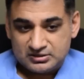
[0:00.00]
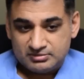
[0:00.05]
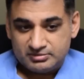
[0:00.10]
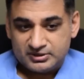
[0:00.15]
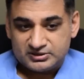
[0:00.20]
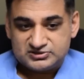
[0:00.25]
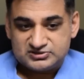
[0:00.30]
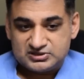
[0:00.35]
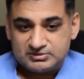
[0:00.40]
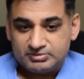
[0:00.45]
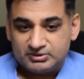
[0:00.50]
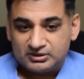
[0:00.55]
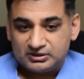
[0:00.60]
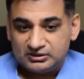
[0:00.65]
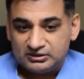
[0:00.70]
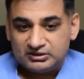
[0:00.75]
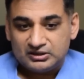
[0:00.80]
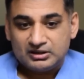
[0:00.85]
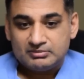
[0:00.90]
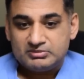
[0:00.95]
But
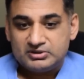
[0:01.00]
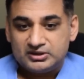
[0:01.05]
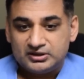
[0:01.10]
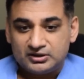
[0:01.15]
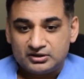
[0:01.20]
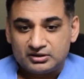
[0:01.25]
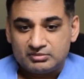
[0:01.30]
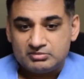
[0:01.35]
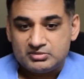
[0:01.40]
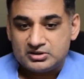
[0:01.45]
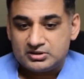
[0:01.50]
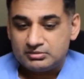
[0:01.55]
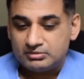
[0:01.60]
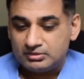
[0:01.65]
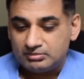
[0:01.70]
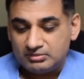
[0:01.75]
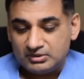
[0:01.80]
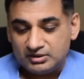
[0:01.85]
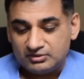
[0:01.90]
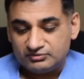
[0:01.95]
typically I'm here a
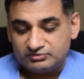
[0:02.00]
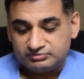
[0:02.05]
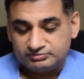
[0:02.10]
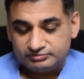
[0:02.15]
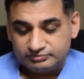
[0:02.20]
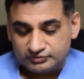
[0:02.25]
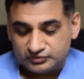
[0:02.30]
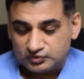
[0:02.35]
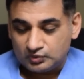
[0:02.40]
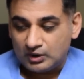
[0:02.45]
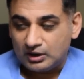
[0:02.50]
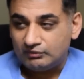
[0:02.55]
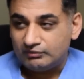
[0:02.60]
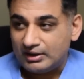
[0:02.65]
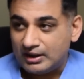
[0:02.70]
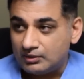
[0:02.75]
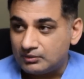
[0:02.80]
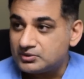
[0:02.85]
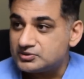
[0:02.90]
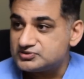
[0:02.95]
minimum of 12
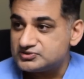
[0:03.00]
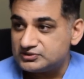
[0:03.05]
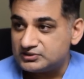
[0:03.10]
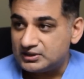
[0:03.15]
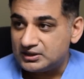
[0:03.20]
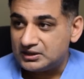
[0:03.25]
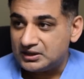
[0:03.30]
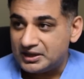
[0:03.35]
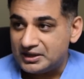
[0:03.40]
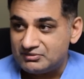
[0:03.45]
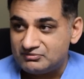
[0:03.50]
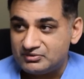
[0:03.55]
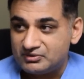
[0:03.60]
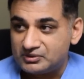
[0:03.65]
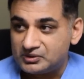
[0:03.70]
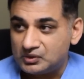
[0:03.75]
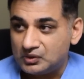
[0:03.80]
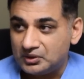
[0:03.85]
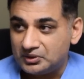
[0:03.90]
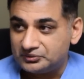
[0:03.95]
hours a day. I have
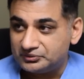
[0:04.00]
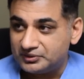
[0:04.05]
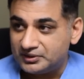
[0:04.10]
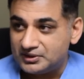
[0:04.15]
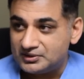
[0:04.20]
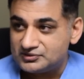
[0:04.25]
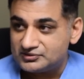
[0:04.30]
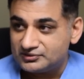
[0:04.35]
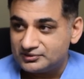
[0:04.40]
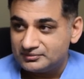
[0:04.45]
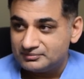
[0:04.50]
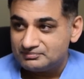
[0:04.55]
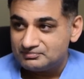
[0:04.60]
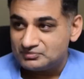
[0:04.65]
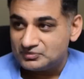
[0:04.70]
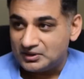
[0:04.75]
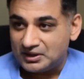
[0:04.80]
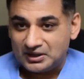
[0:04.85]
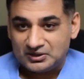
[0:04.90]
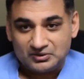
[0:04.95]
very long days.
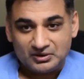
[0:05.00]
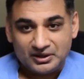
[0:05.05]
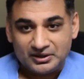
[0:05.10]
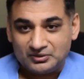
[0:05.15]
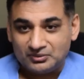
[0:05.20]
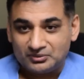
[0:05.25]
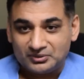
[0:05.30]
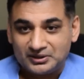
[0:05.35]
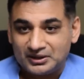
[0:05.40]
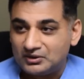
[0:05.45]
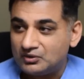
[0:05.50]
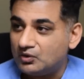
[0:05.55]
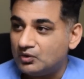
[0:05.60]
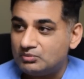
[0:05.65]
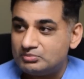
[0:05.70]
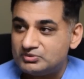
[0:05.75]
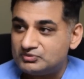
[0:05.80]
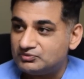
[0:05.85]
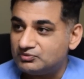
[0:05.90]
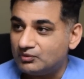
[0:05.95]
Mm-hmm. I don't get
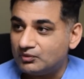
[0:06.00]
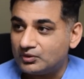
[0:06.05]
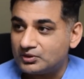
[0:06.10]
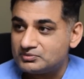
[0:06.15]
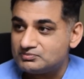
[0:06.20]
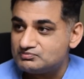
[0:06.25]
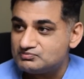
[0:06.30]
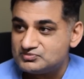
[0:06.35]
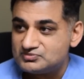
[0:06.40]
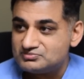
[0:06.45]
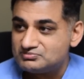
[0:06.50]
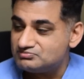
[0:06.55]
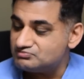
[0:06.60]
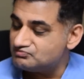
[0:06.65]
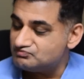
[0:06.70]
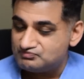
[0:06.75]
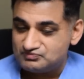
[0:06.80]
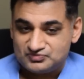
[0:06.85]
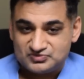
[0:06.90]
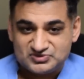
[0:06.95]
home before
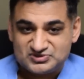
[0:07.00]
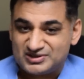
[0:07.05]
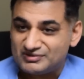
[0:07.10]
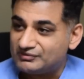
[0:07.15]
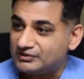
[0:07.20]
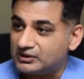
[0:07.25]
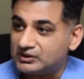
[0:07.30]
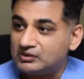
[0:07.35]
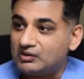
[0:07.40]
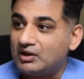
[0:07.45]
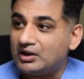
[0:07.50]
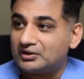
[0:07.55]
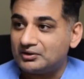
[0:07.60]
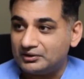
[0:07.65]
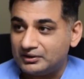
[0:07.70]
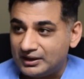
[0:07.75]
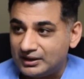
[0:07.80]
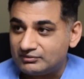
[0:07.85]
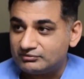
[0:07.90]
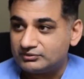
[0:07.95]
7 o'clock
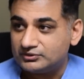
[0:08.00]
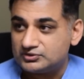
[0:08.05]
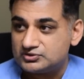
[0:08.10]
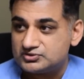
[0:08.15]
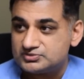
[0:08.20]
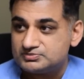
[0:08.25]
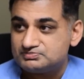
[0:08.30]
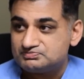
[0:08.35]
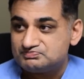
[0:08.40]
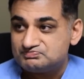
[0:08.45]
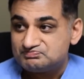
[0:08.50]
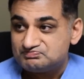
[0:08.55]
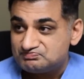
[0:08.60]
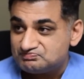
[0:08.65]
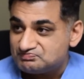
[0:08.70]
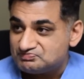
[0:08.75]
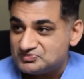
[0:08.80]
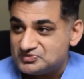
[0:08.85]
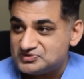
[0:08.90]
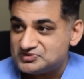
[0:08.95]
on average.
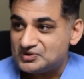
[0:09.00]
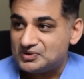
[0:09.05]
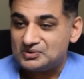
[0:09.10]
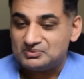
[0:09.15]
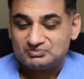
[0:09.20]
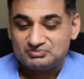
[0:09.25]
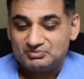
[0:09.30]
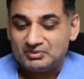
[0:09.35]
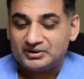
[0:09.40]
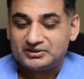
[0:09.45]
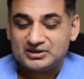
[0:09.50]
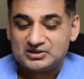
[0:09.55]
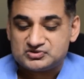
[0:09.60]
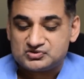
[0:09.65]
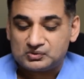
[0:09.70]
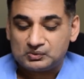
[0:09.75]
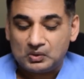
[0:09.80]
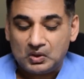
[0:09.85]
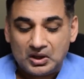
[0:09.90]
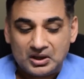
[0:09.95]
Mm-hmm. So my days
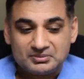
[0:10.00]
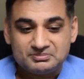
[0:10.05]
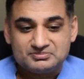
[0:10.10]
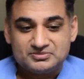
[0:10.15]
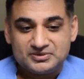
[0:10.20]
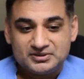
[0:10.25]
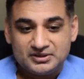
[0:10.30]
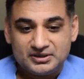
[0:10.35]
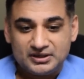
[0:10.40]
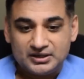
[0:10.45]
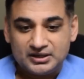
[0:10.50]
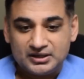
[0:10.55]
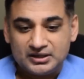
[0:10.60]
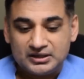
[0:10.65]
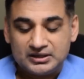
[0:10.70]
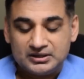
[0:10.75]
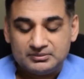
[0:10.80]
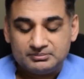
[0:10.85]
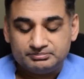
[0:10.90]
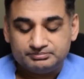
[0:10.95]
are long.
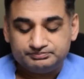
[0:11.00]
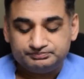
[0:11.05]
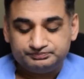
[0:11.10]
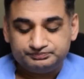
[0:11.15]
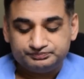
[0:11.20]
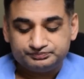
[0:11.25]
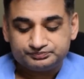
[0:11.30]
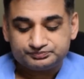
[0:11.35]
And